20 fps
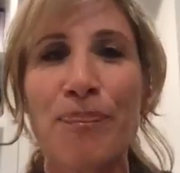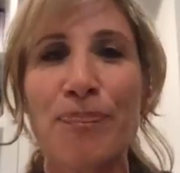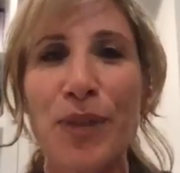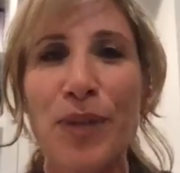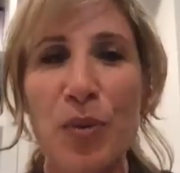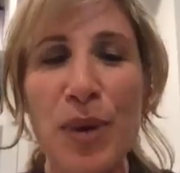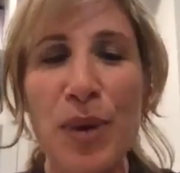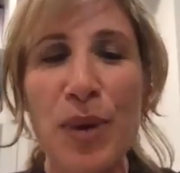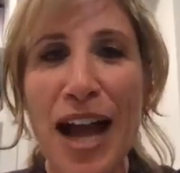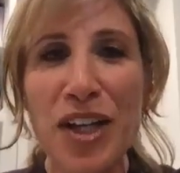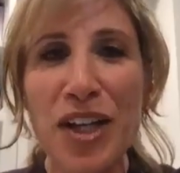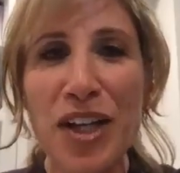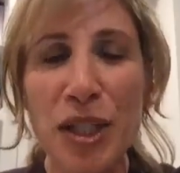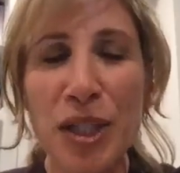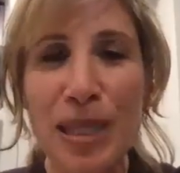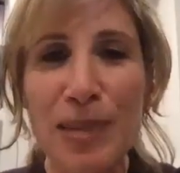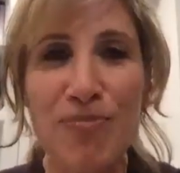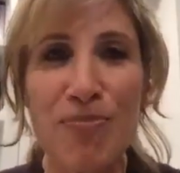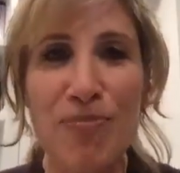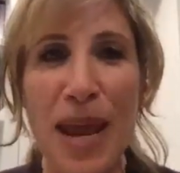We
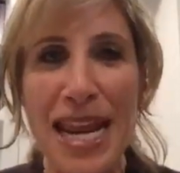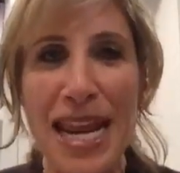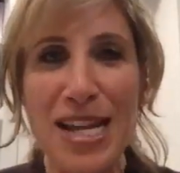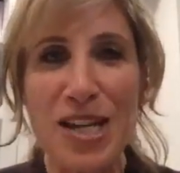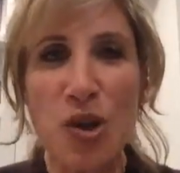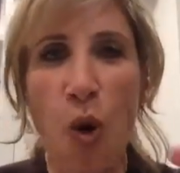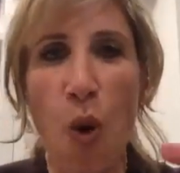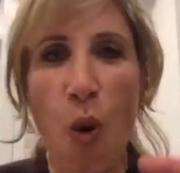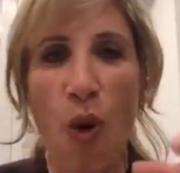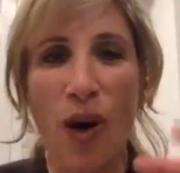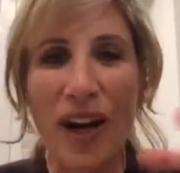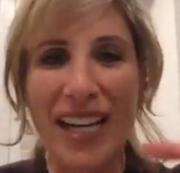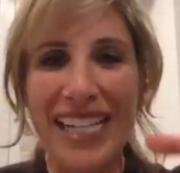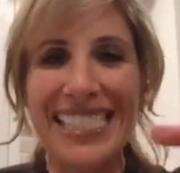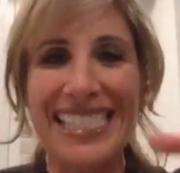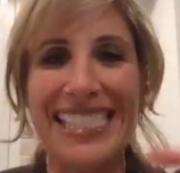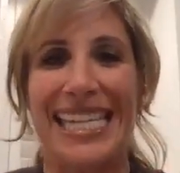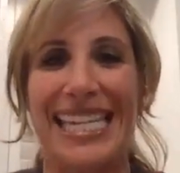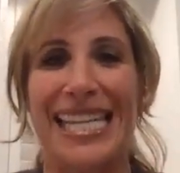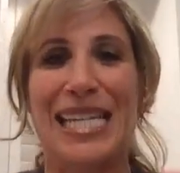actually bake
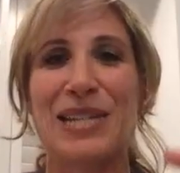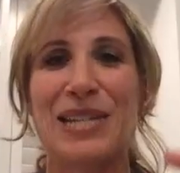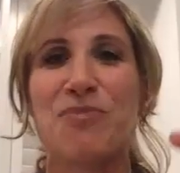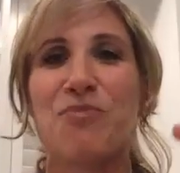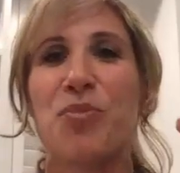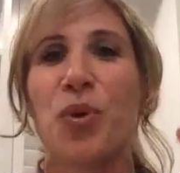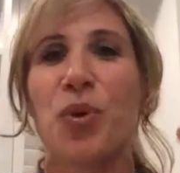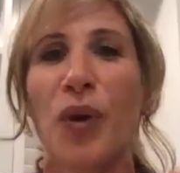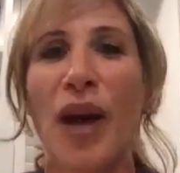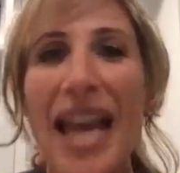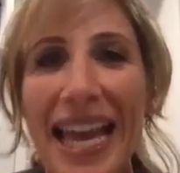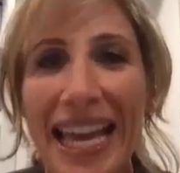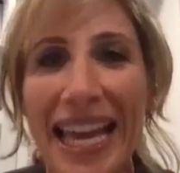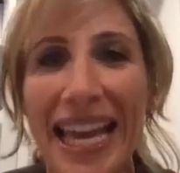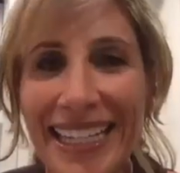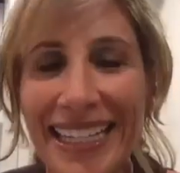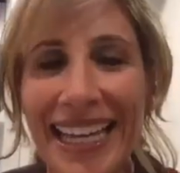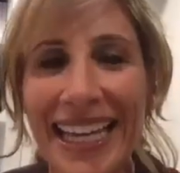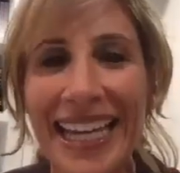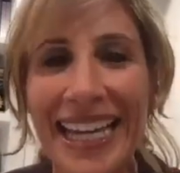coins in
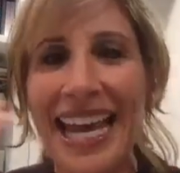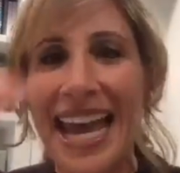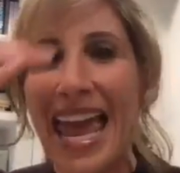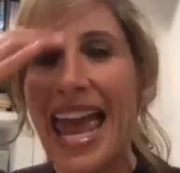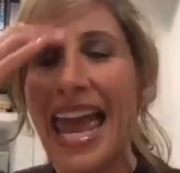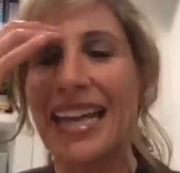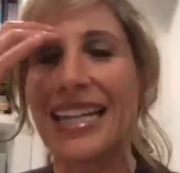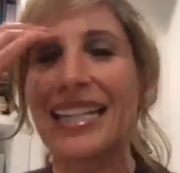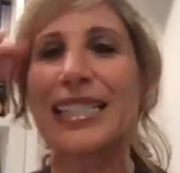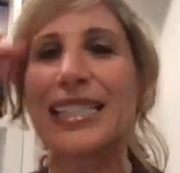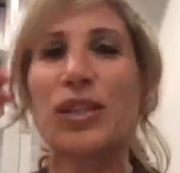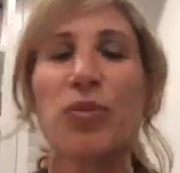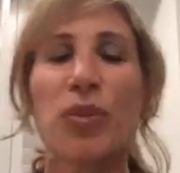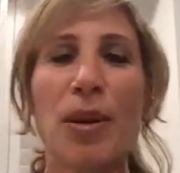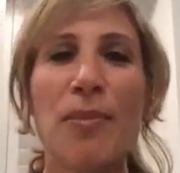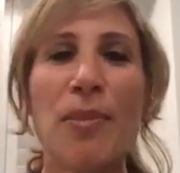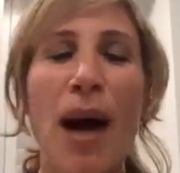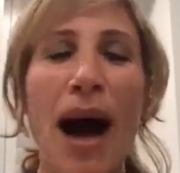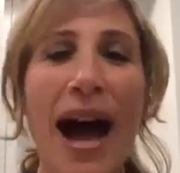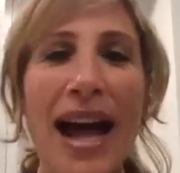bread, and it's a
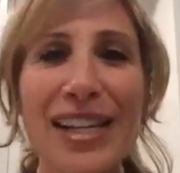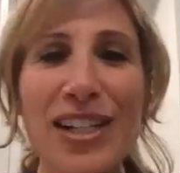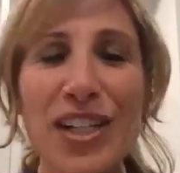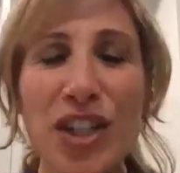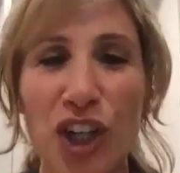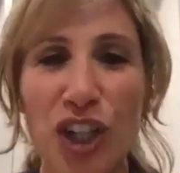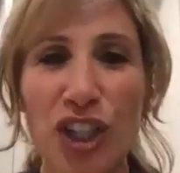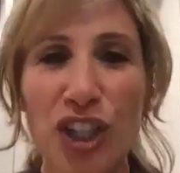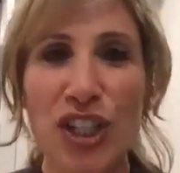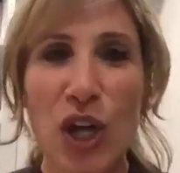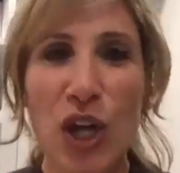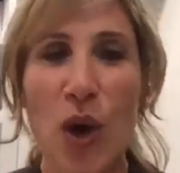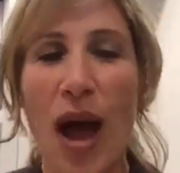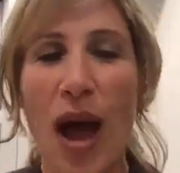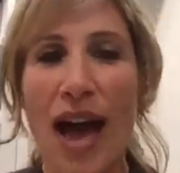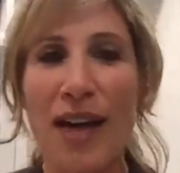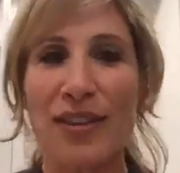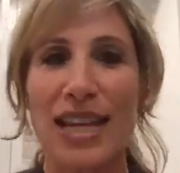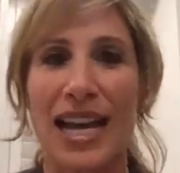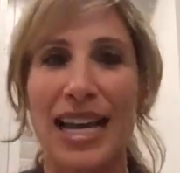reminder. So
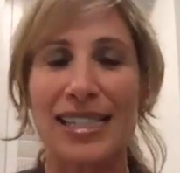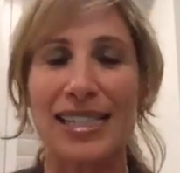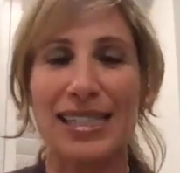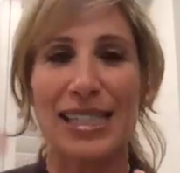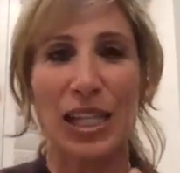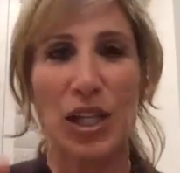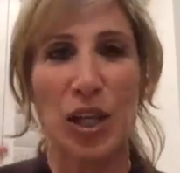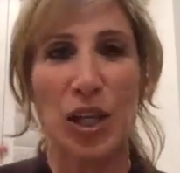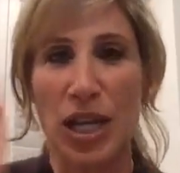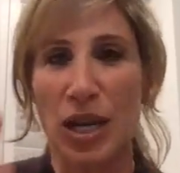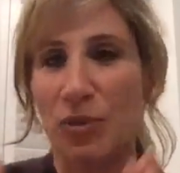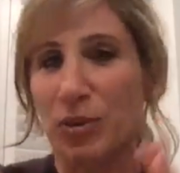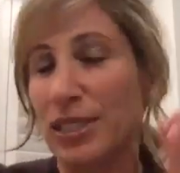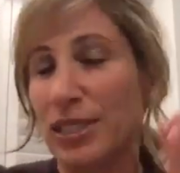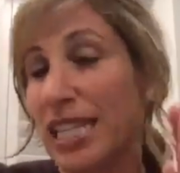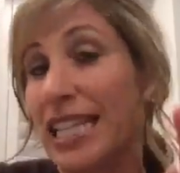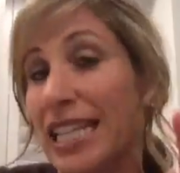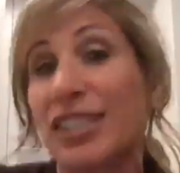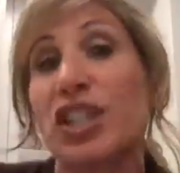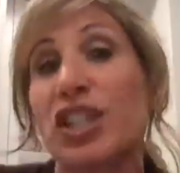
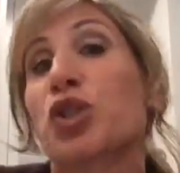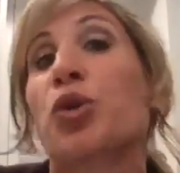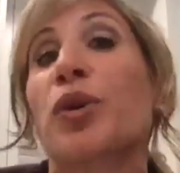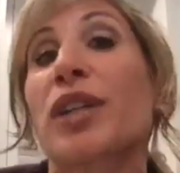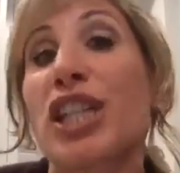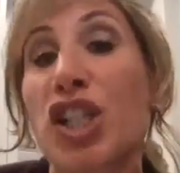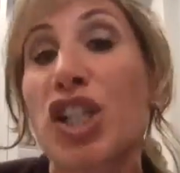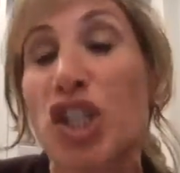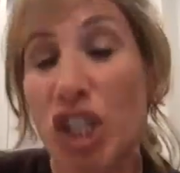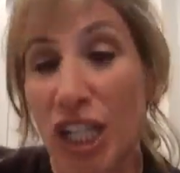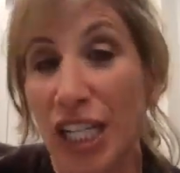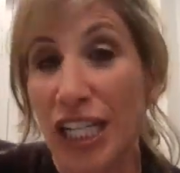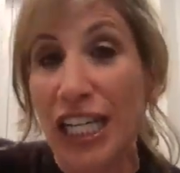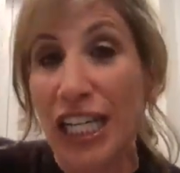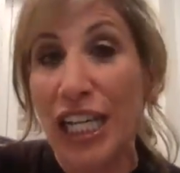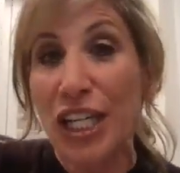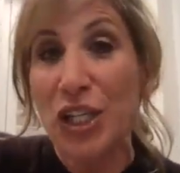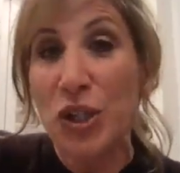it's a tradition.